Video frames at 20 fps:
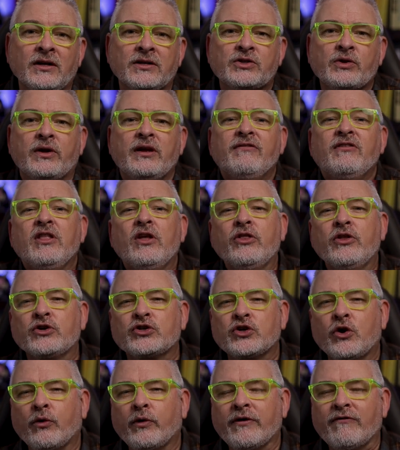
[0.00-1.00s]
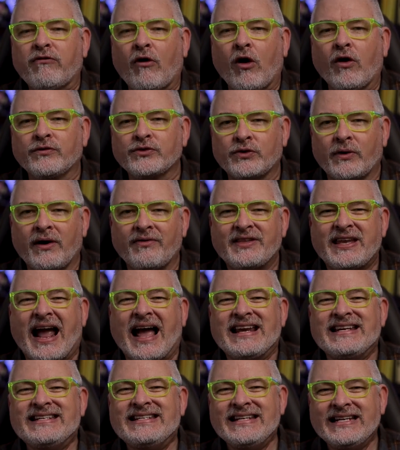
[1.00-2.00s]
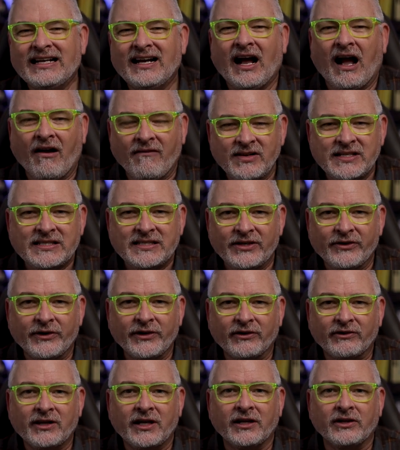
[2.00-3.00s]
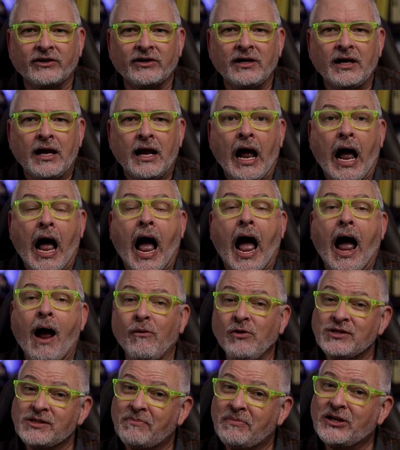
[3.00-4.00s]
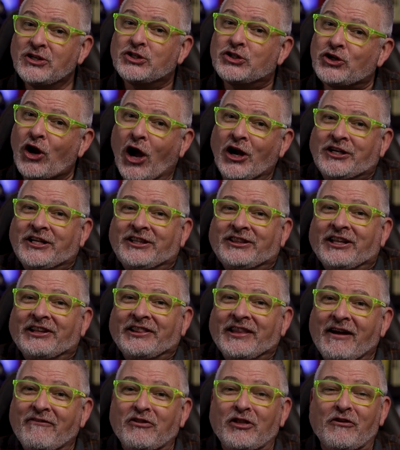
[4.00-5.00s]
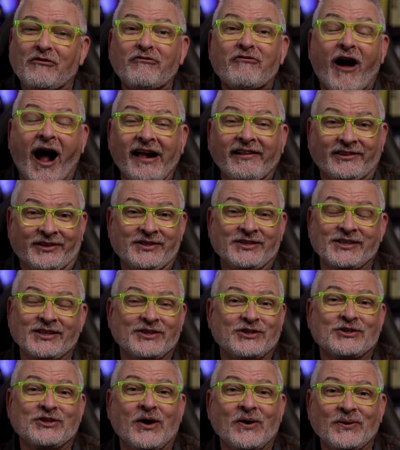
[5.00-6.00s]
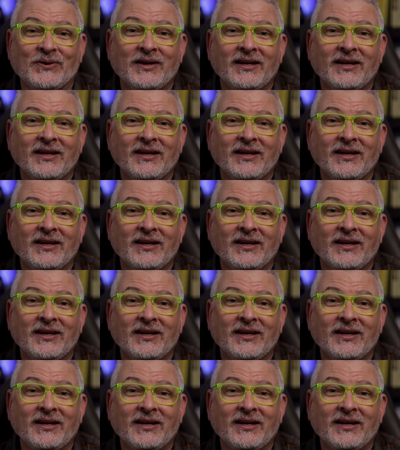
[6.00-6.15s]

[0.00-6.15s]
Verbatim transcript: So even though the show revolves around the idea of a serial killer, I was a bit shocked at the level of violence that's shown.